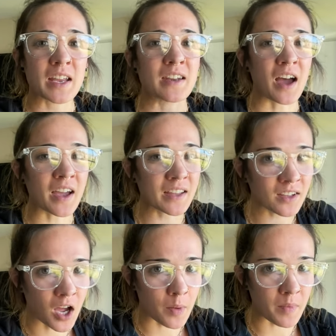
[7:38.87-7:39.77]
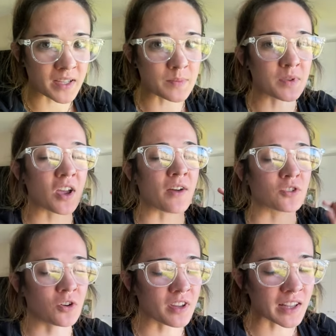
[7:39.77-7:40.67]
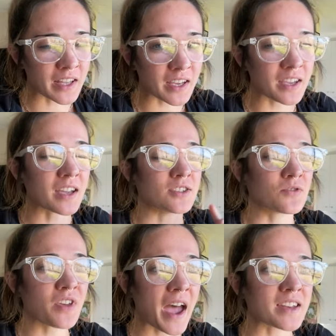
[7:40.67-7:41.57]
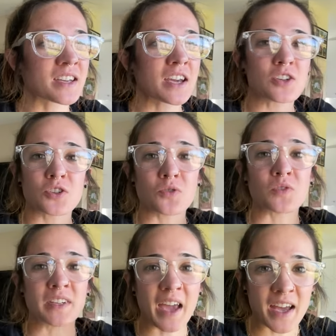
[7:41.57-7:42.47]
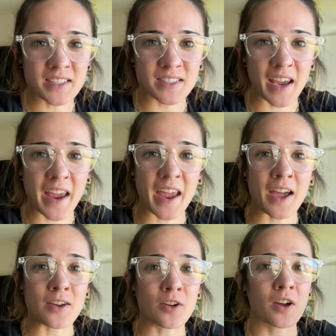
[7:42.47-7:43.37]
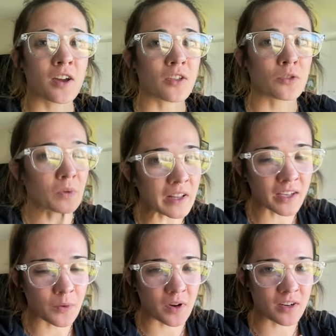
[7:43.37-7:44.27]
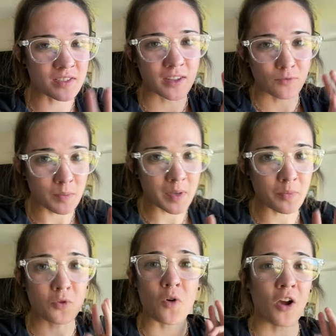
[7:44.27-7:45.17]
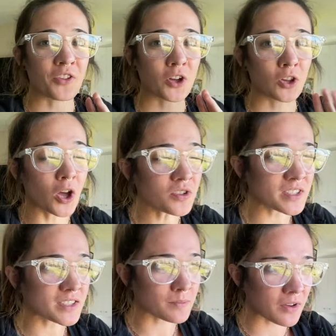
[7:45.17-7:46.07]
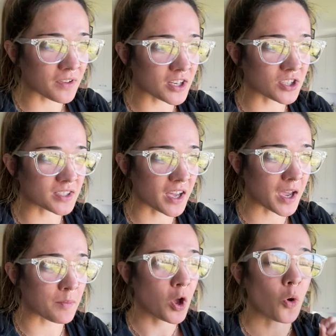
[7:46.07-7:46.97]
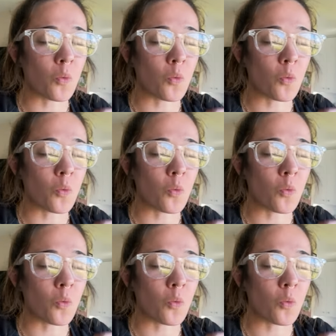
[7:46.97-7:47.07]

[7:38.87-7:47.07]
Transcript: not in the comments, but you have to go to the link and do that to guess, and 3 lucky winners, the 3 people who are the closest to my finishing time,